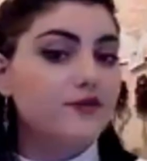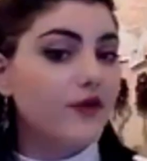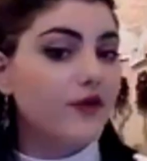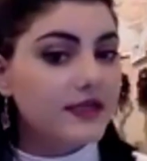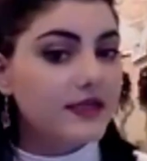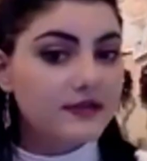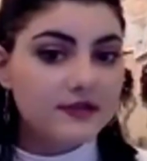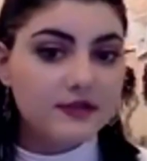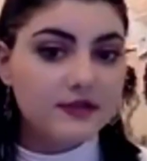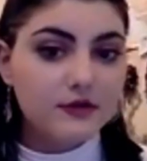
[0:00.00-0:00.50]

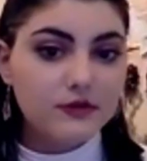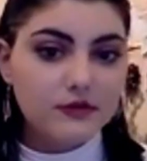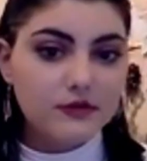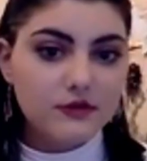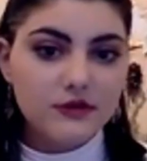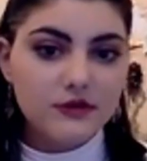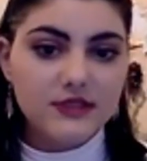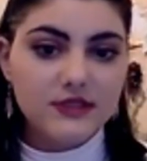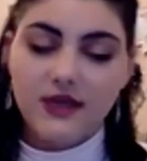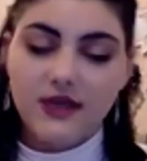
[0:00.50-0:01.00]
rhinestones
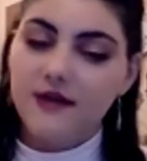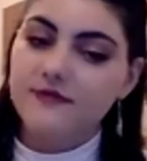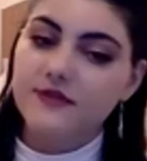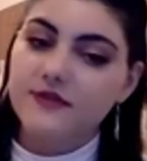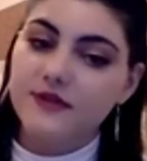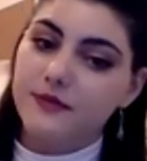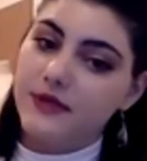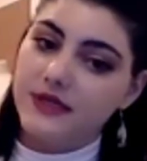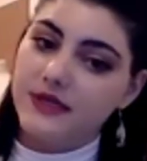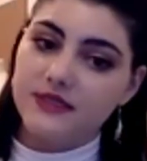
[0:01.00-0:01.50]
or stuff
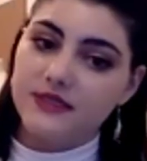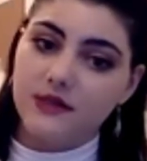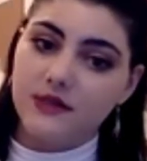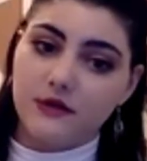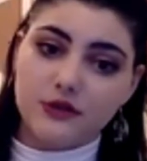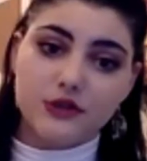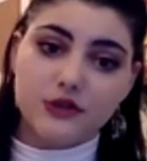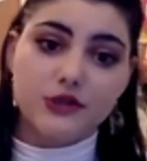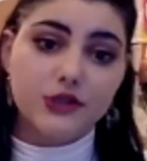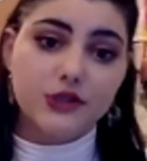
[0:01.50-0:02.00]
to place
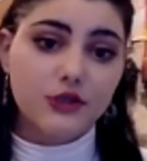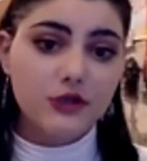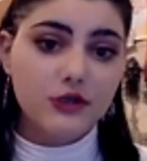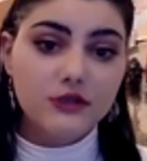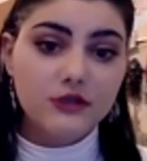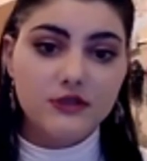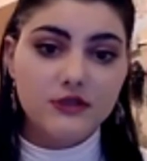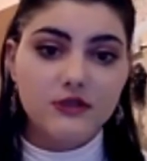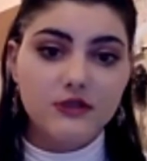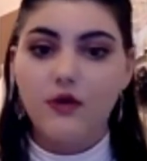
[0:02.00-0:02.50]
onto
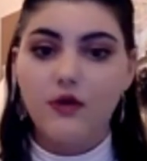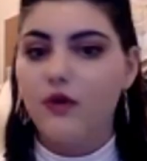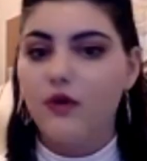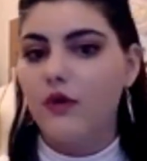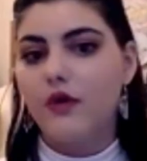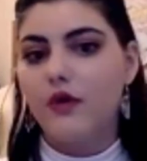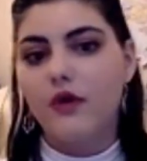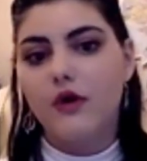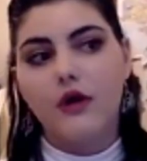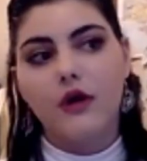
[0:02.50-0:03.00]
shirts
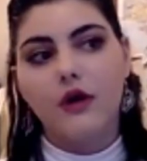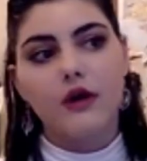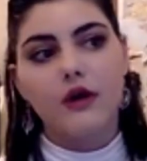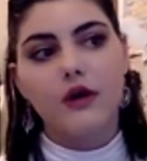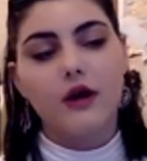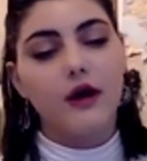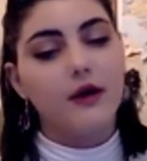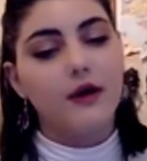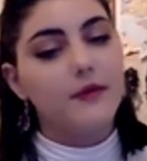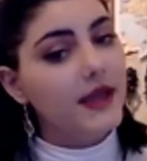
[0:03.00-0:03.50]

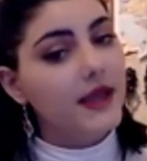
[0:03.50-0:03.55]
or um,